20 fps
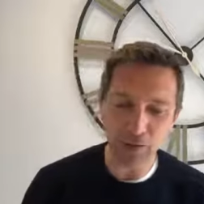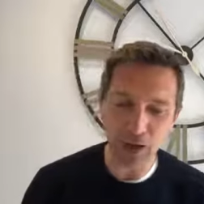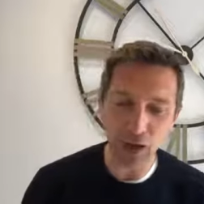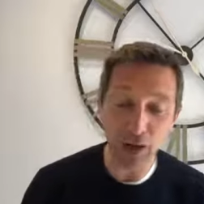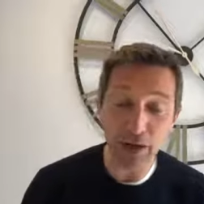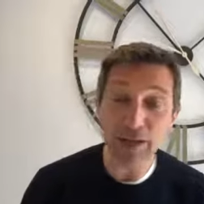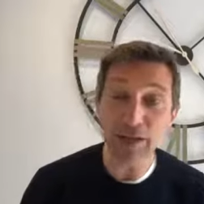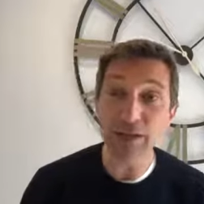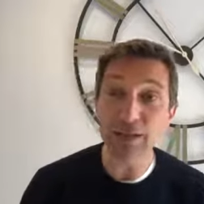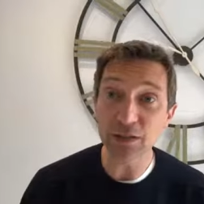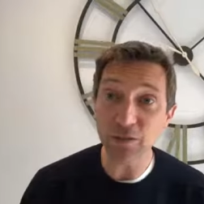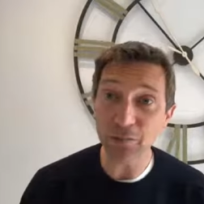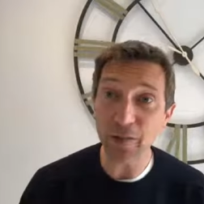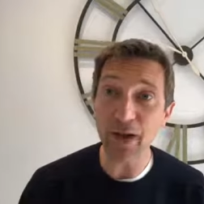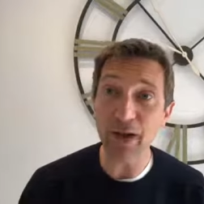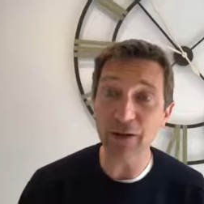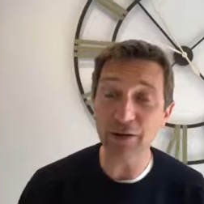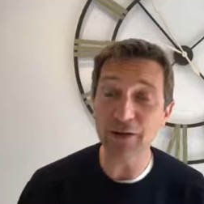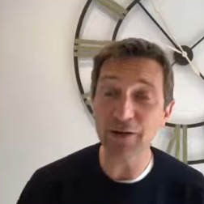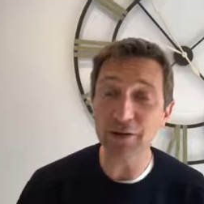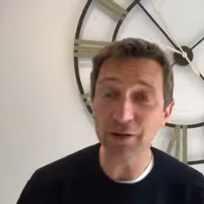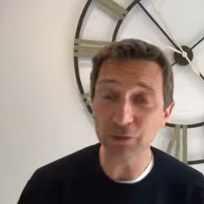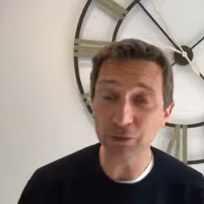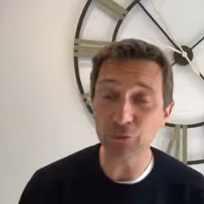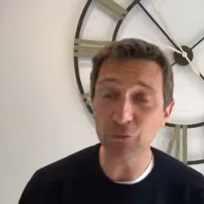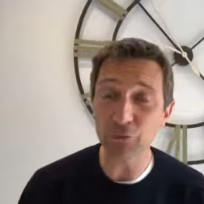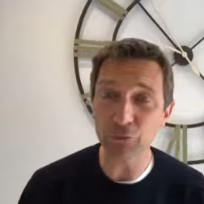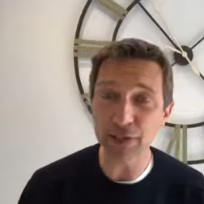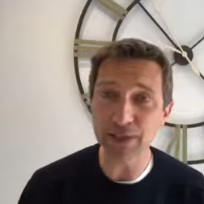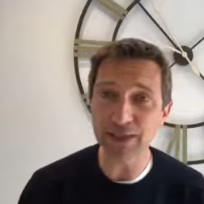kinds of pairings,
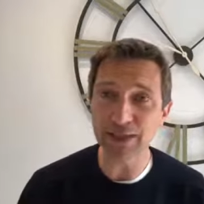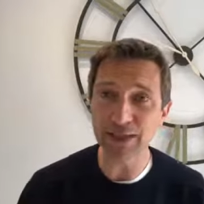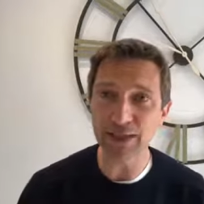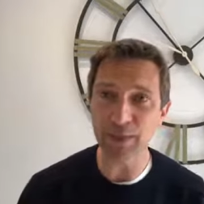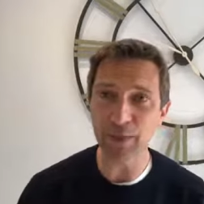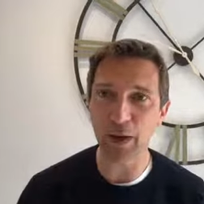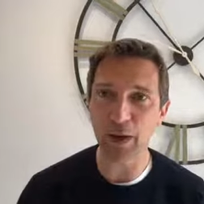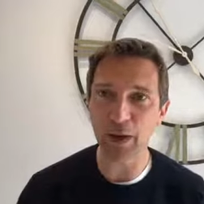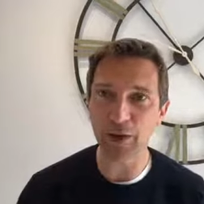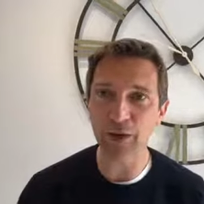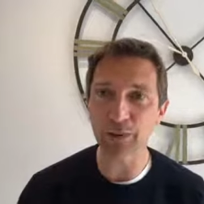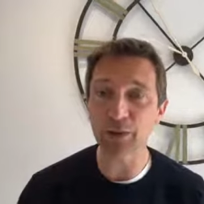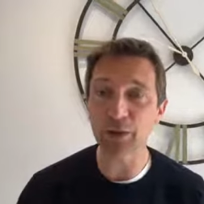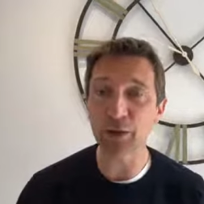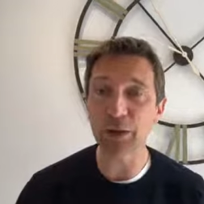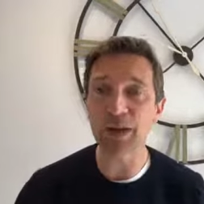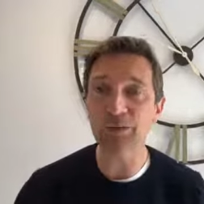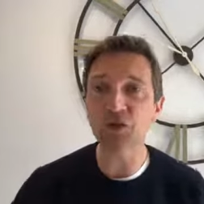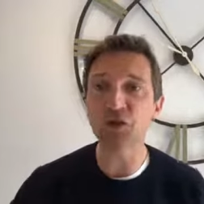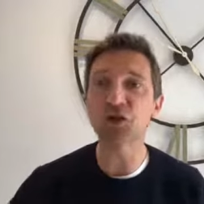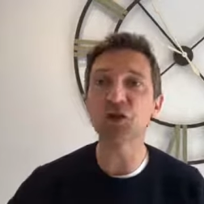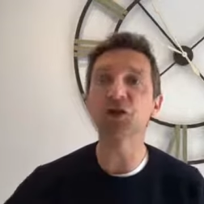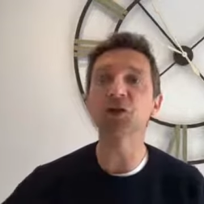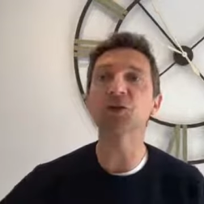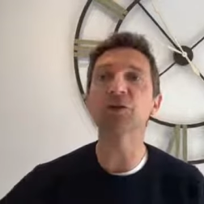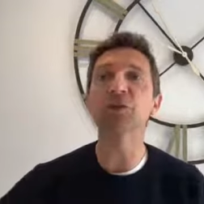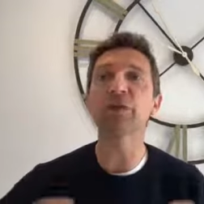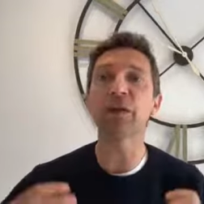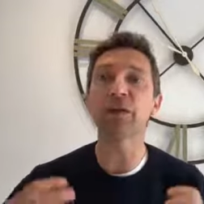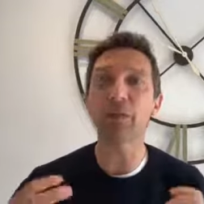different reasonings behind them. So you have to choose
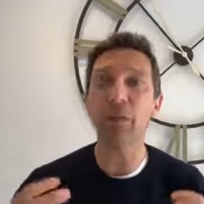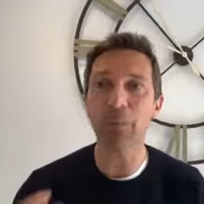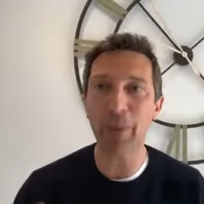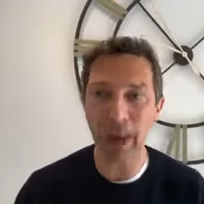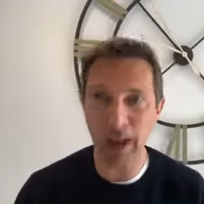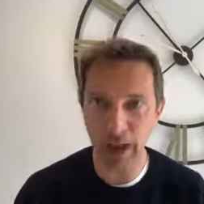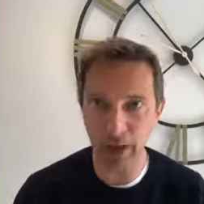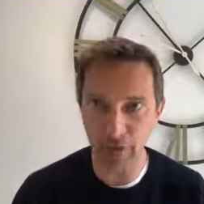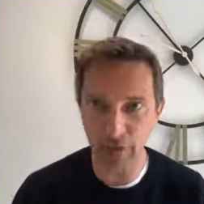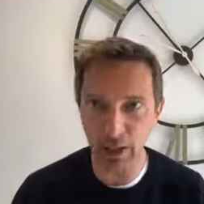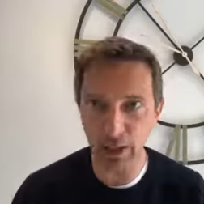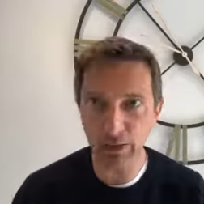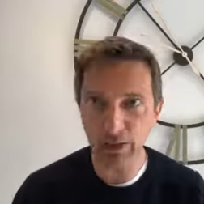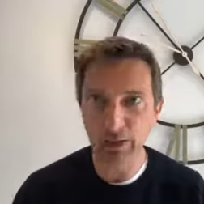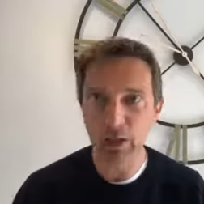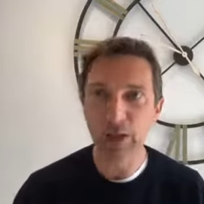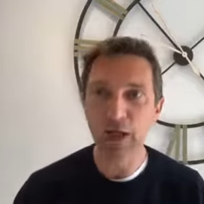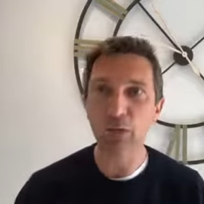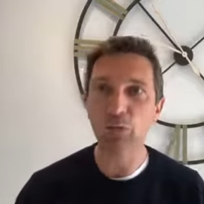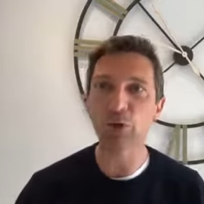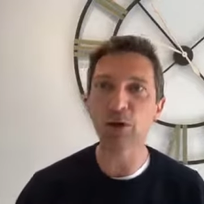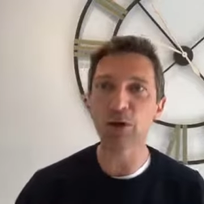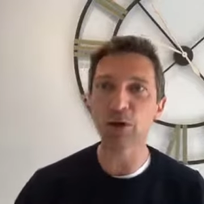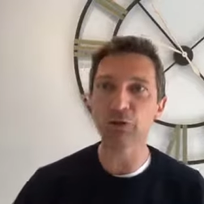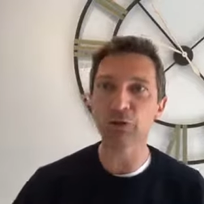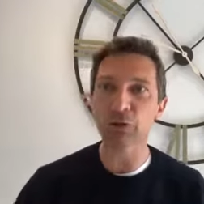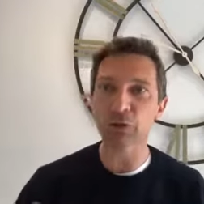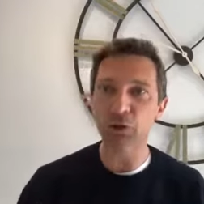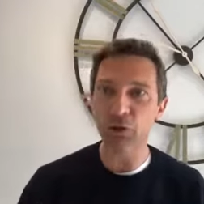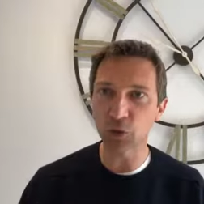your favourite pairing. We're going
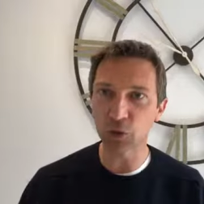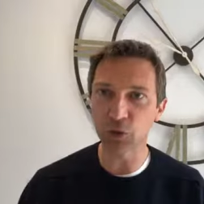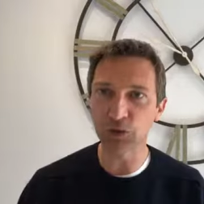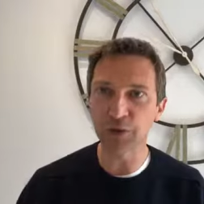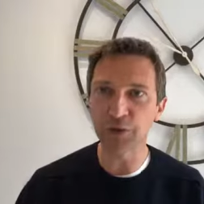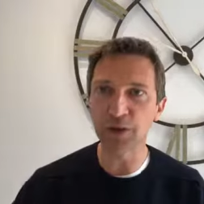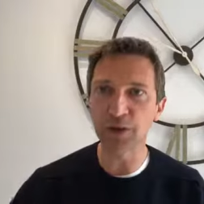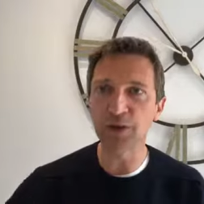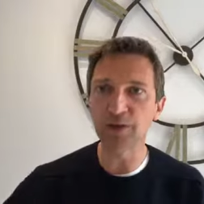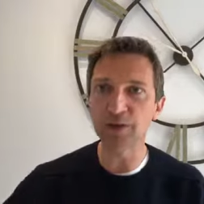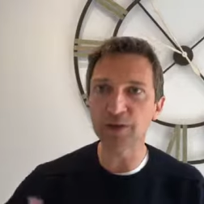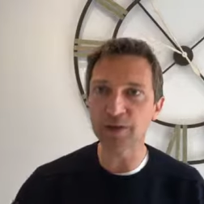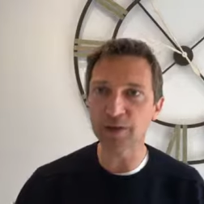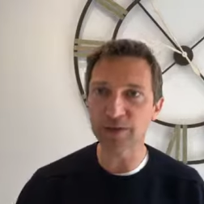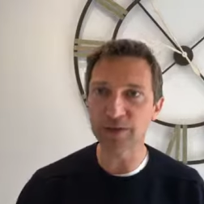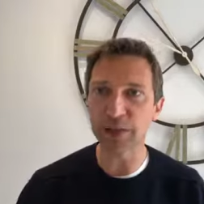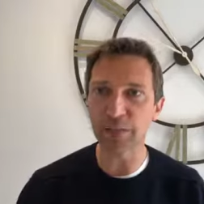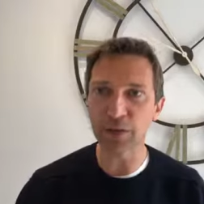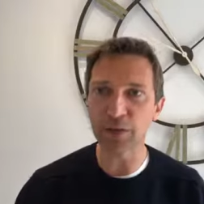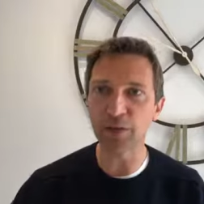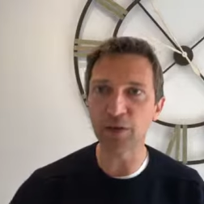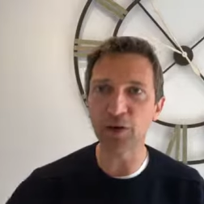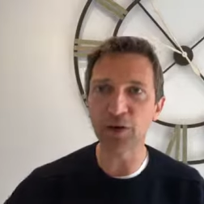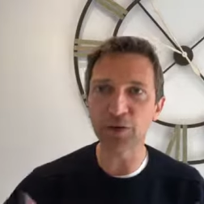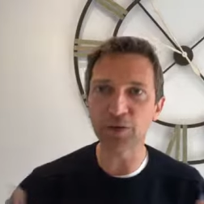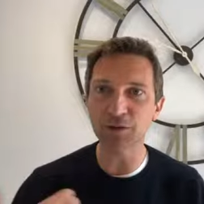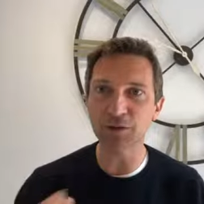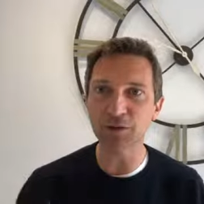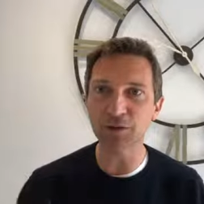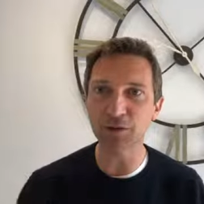to run the quarterfinals, the
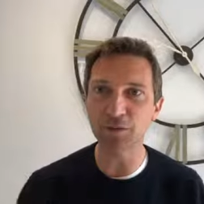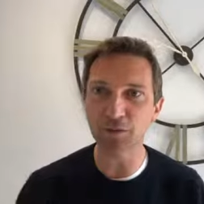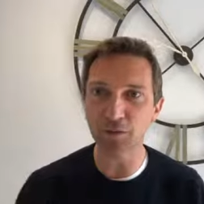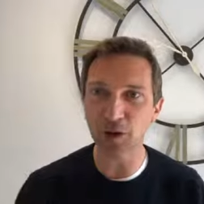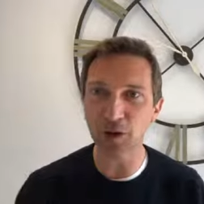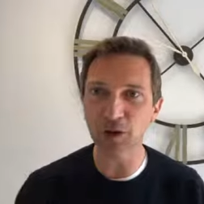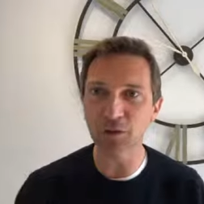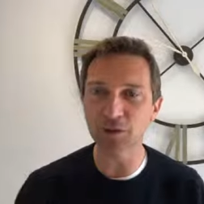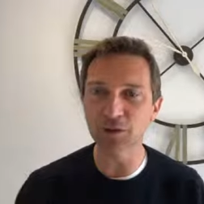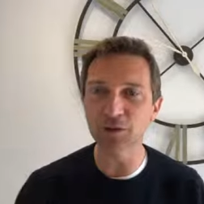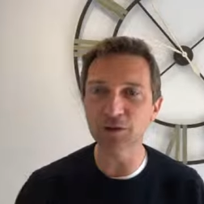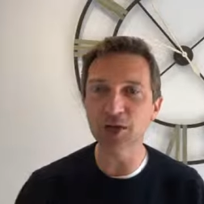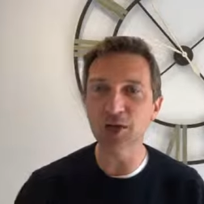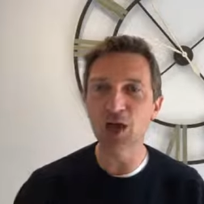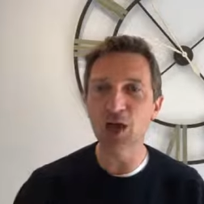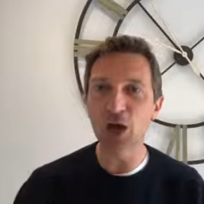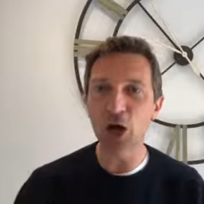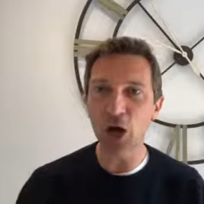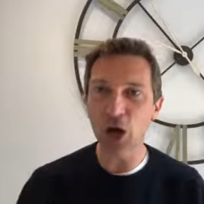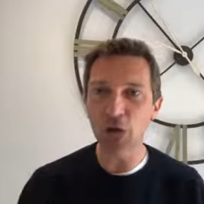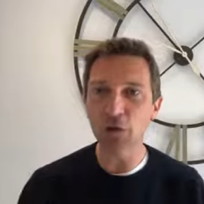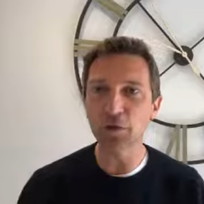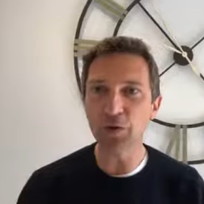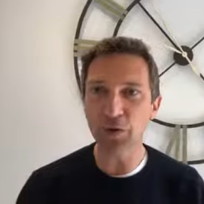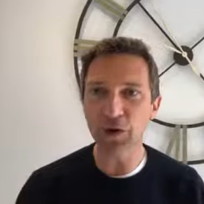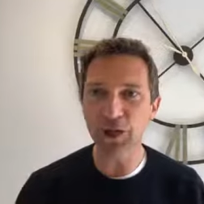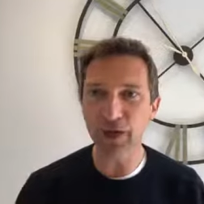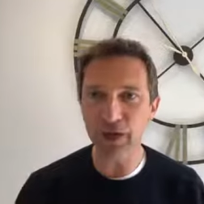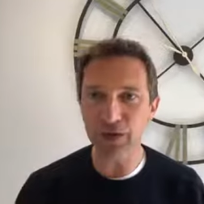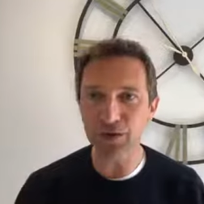semi-finals, and the finals
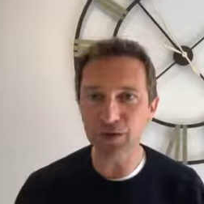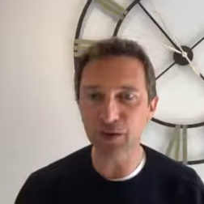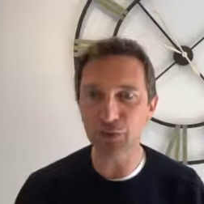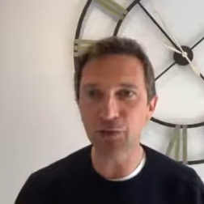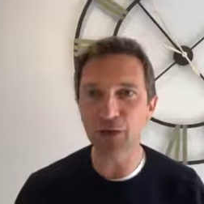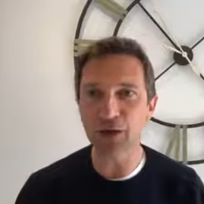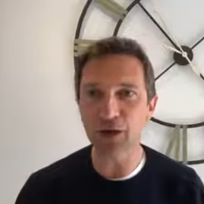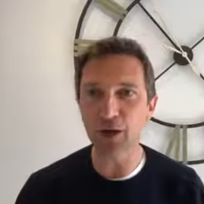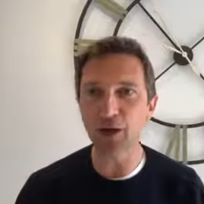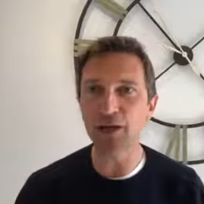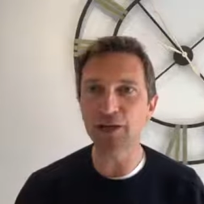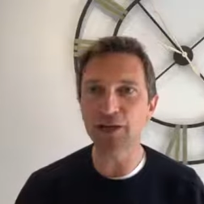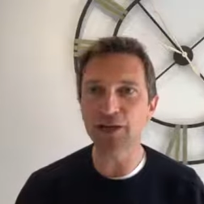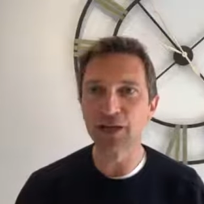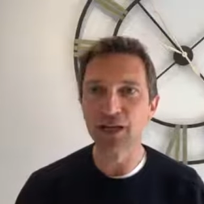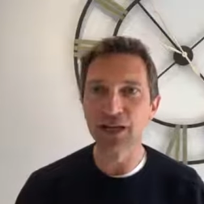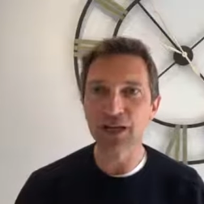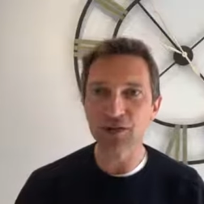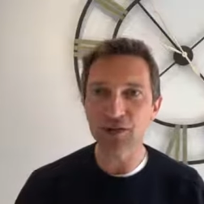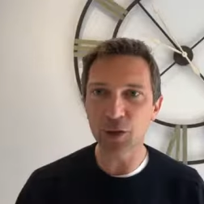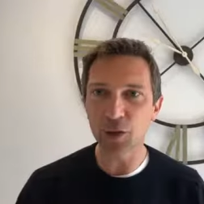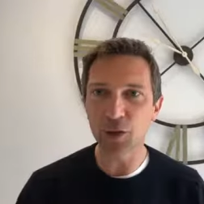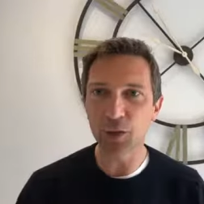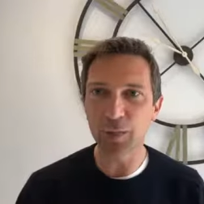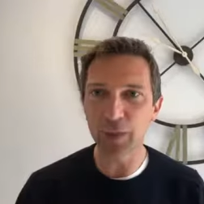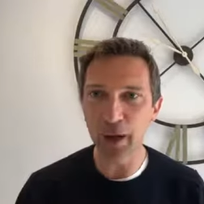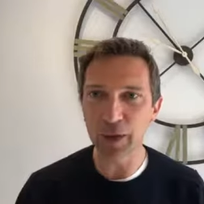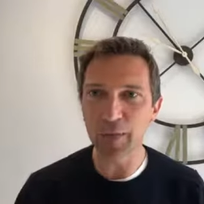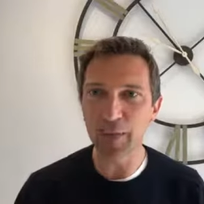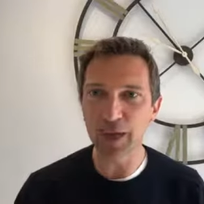over the next 3 nights, so
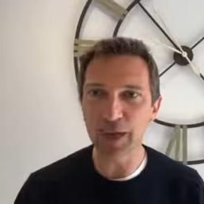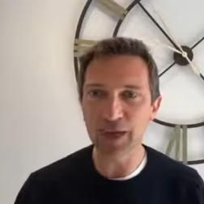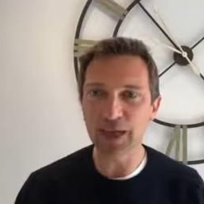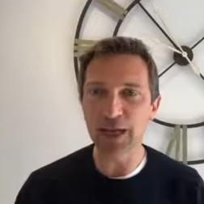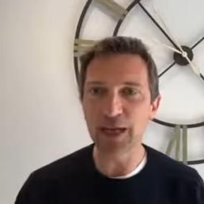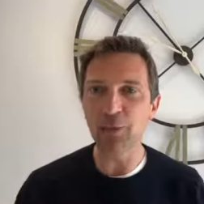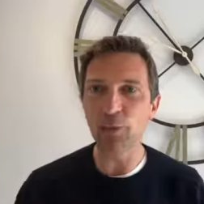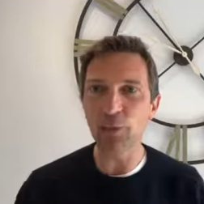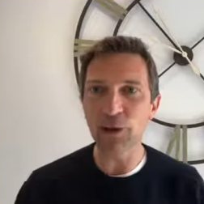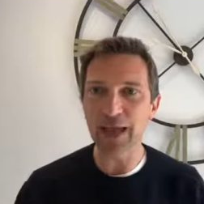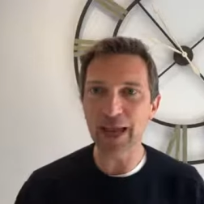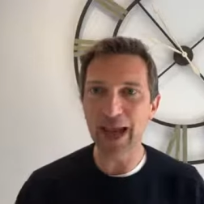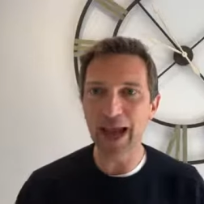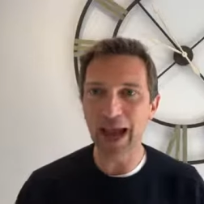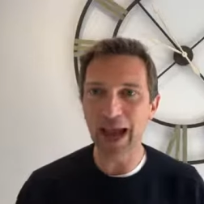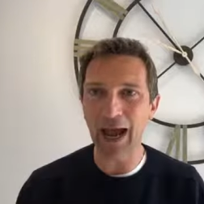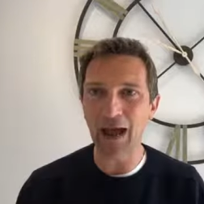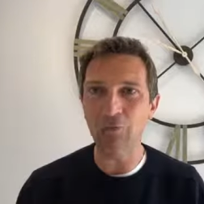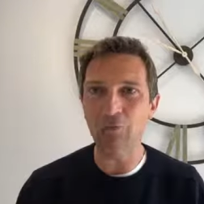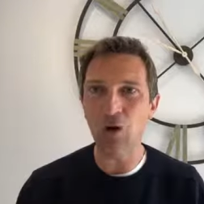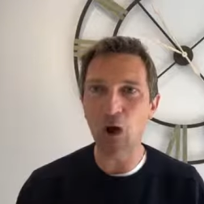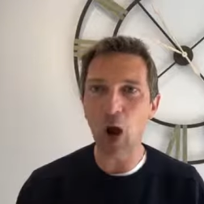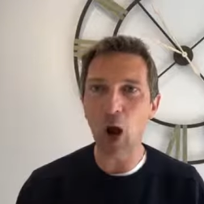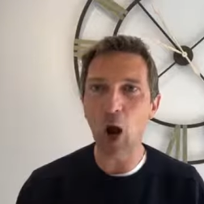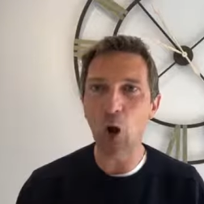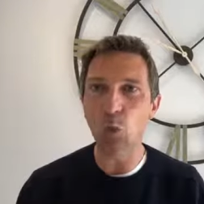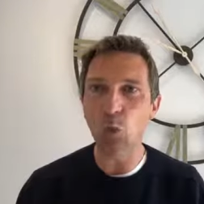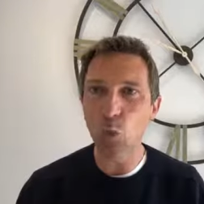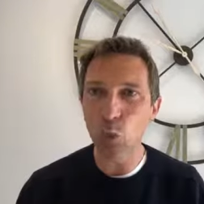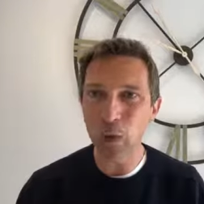that by Monday we have a